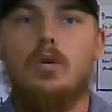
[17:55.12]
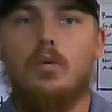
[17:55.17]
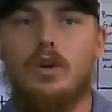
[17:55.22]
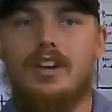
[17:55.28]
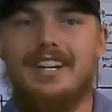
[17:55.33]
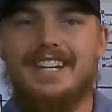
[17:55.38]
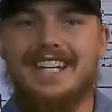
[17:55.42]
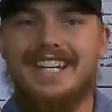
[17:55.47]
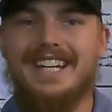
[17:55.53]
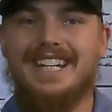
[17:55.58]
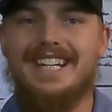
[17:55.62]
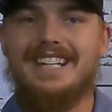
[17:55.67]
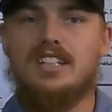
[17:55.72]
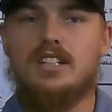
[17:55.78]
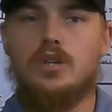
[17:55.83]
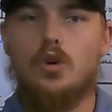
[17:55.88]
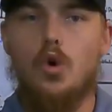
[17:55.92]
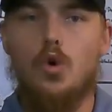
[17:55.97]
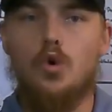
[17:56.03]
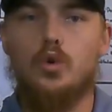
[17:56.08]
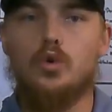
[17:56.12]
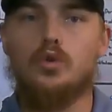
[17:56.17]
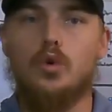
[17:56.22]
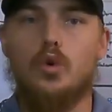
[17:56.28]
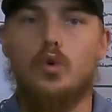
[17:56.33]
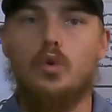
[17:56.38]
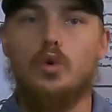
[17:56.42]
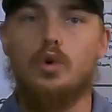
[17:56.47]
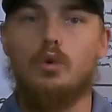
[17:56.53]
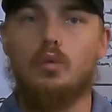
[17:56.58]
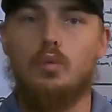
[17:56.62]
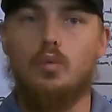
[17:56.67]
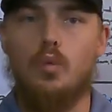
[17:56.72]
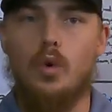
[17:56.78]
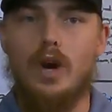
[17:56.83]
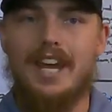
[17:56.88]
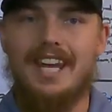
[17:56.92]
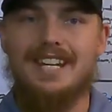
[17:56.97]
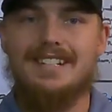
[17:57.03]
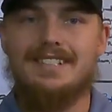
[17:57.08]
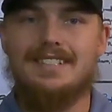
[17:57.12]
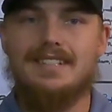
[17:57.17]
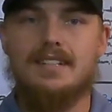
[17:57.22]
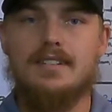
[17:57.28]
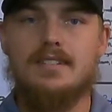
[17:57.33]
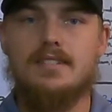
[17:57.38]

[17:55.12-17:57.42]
When heat, cold, or weight